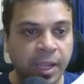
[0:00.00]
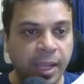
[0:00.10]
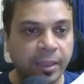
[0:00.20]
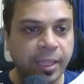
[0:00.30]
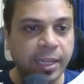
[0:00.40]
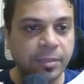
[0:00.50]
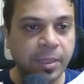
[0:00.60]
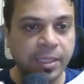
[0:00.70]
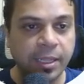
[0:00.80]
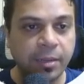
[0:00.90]
And that's
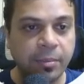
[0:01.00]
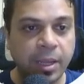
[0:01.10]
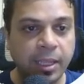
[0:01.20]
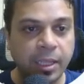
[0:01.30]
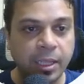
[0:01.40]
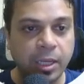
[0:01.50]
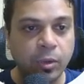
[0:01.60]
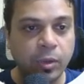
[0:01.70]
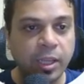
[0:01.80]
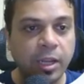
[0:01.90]
basically by
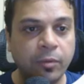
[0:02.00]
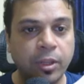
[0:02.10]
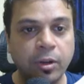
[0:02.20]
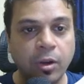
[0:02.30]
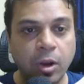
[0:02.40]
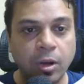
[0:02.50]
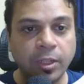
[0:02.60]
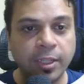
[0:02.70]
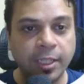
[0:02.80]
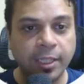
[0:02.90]
looking at whether or
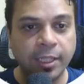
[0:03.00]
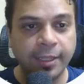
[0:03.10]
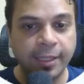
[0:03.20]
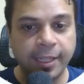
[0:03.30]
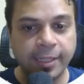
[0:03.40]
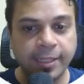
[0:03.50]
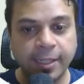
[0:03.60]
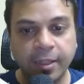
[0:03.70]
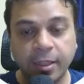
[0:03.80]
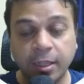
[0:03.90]
not there's
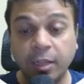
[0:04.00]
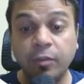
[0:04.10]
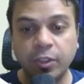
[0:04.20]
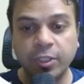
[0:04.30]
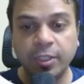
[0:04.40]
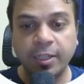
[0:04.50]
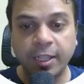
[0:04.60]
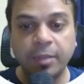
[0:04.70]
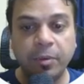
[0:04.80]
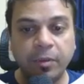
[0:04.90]
a conversion
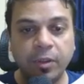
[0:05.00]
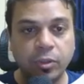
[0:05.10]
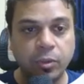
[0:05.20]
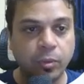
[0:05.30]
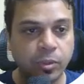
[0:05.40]
in the previous row.